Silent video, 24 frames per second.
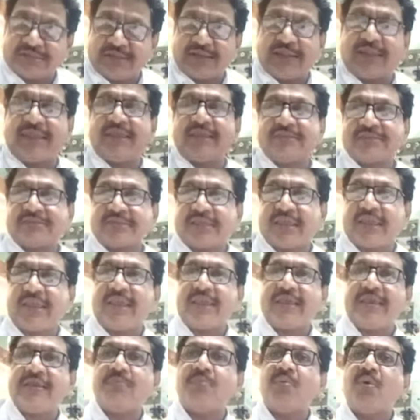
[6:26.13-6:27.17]
Like say
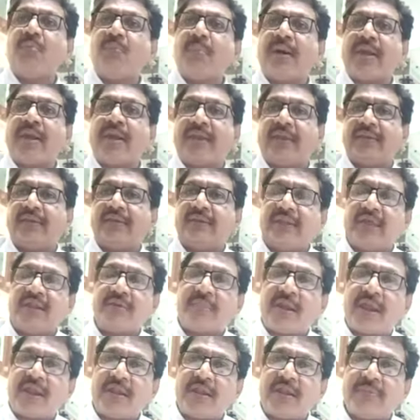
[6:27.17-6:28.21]
in Mumbai, there
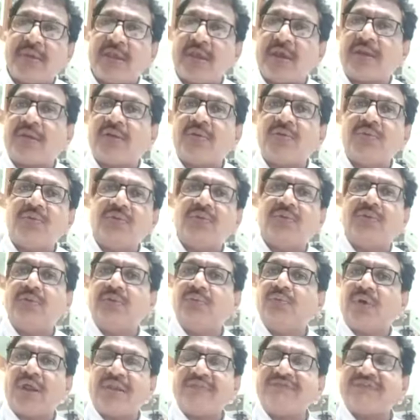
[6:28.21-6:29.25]
might be around
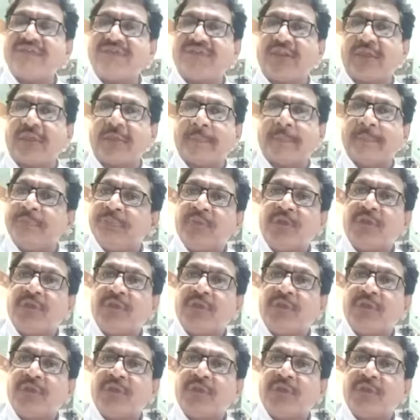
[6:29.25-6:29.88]
150.